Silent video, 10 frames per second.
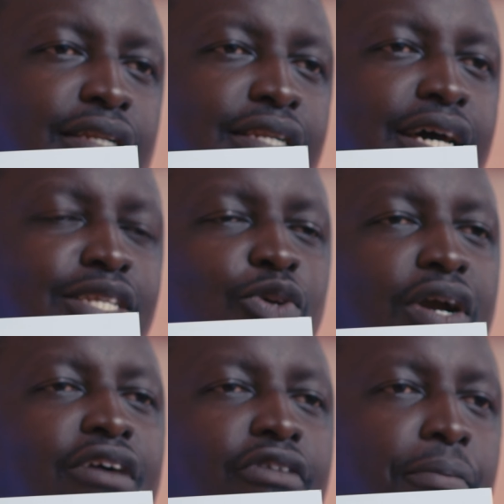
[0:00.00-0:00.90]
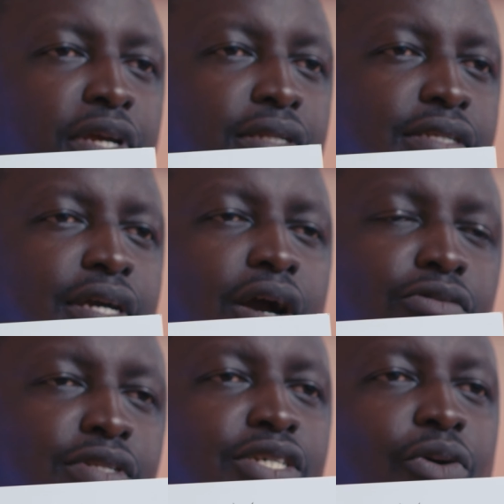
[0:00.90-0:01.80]
does your government,
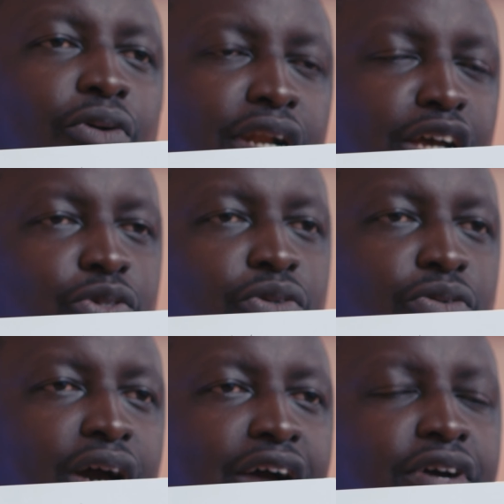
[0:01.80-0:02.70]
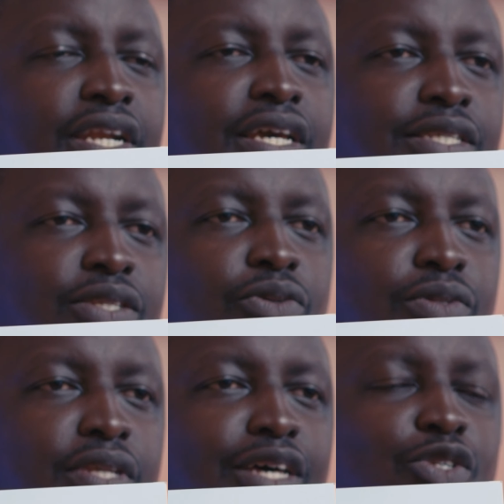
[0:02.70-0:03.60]
county or national, have an
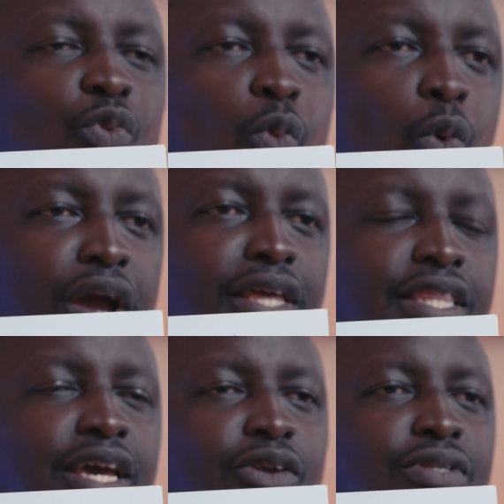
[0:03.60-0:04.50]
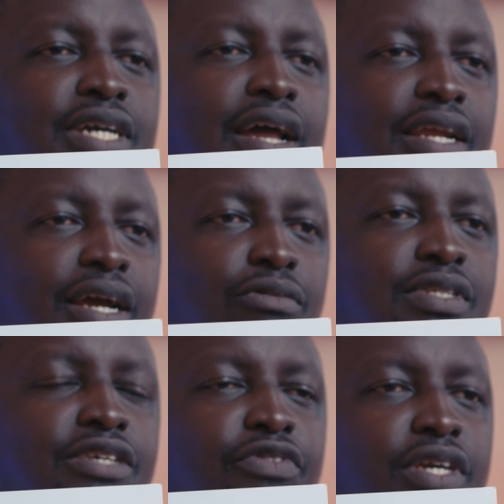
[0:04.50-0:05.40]
excuse as to why they are not carrying out
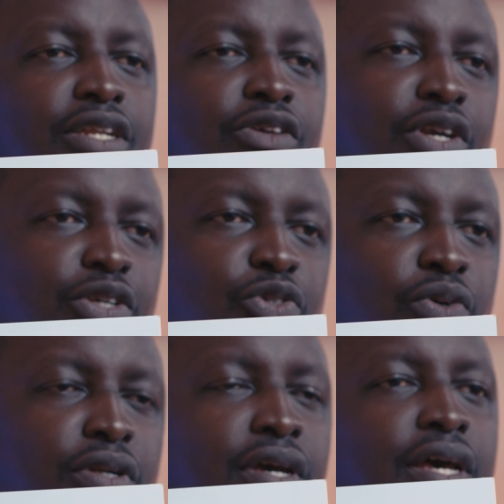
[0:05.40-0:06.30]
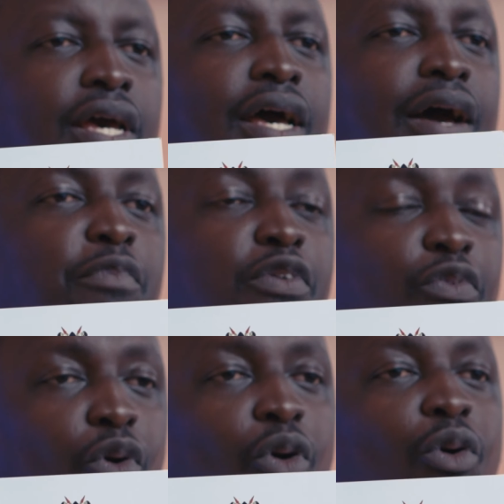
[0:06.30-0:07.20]
civic education before